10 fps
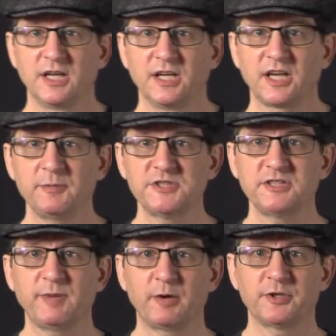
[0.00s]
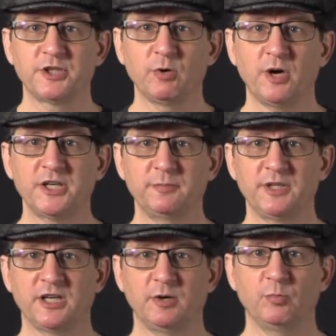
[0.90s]
Kamishibai would go on to
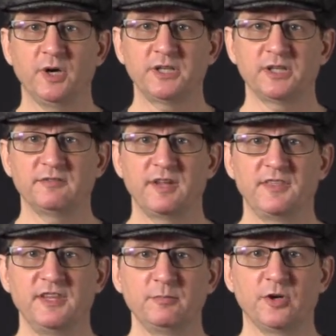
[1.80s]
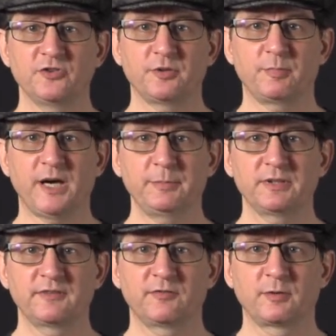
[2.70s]
become one of the most
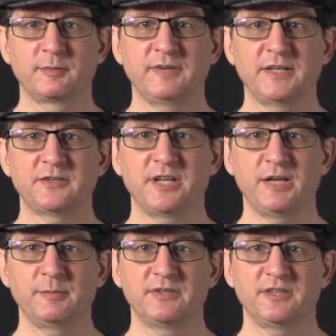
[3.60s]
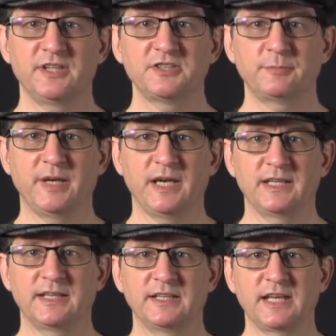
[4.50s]
popular form of entertainment in Japan
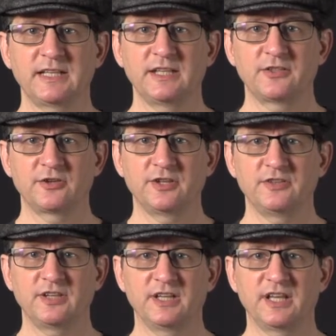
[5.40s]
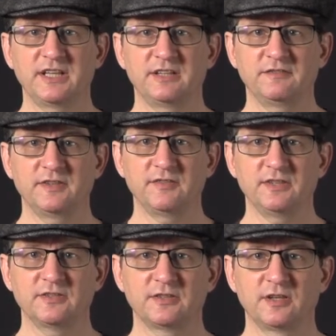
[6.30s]
in the 1930s and
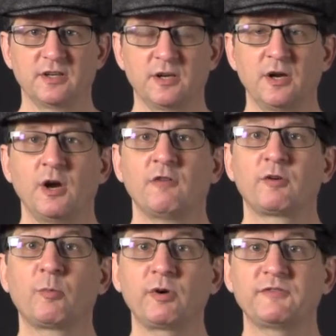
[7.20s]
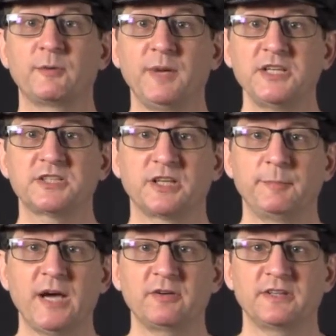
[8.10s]
1950s. For more information
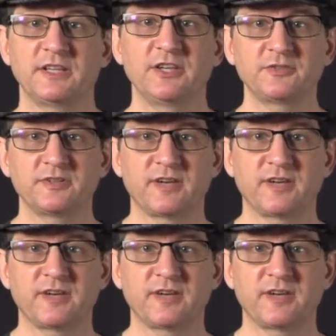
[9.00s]
about the history of